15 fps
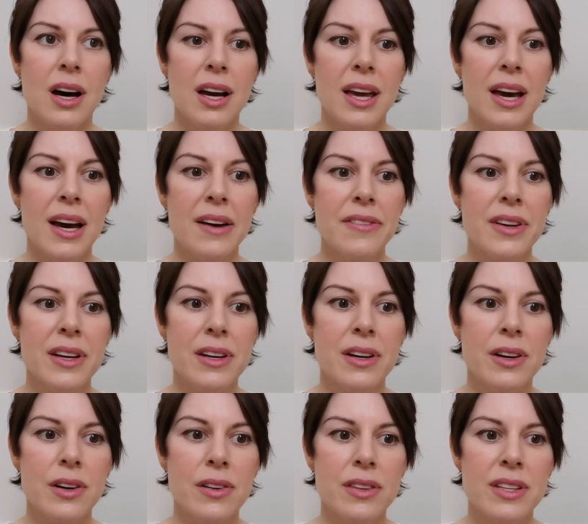I have it
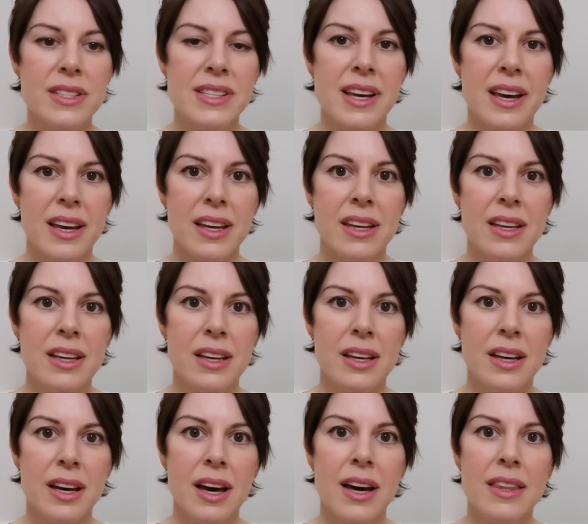on the day,
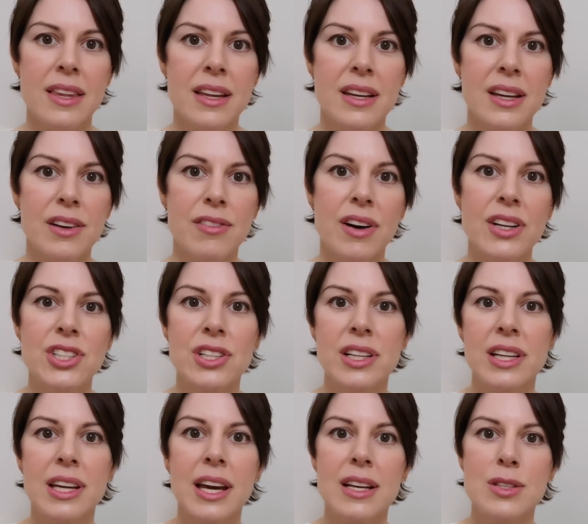and then it
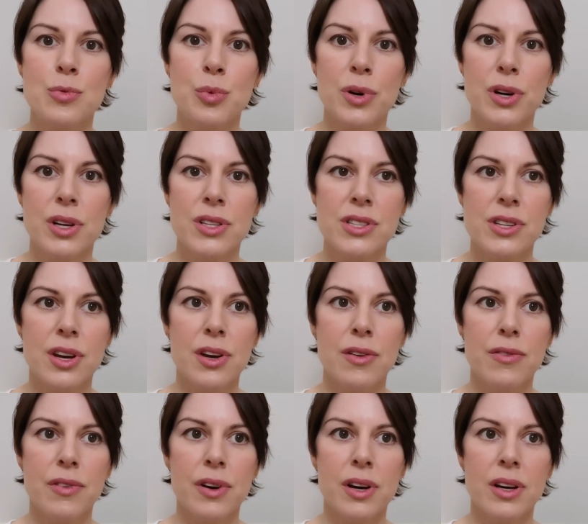gradually gets worse
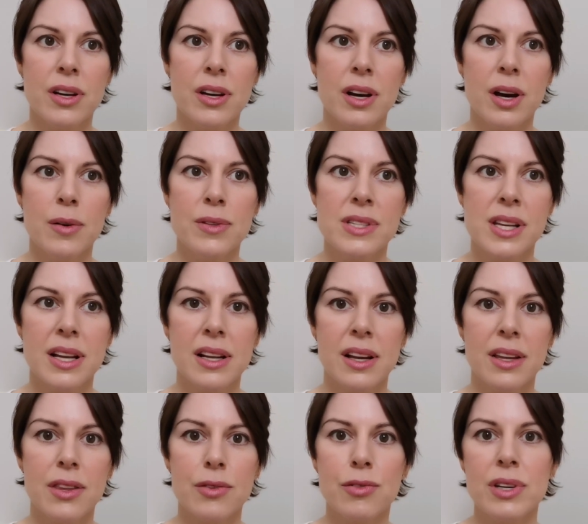over, I would say,
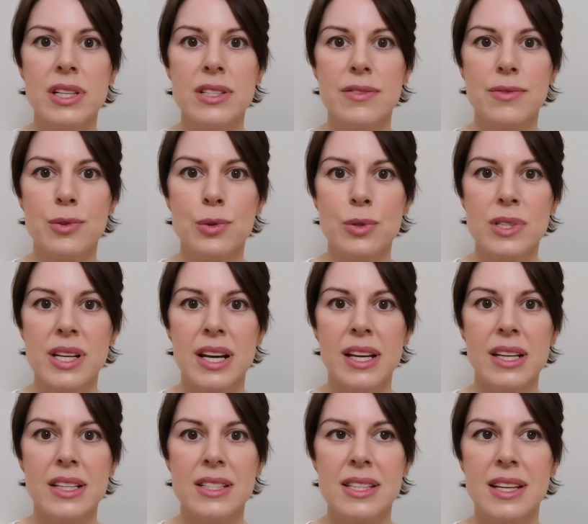like three to four
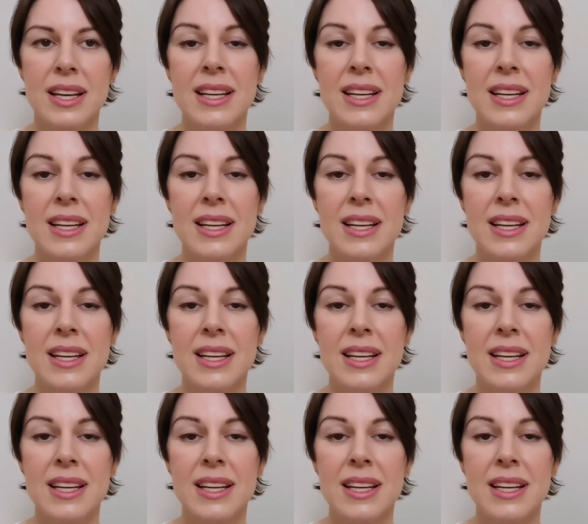days.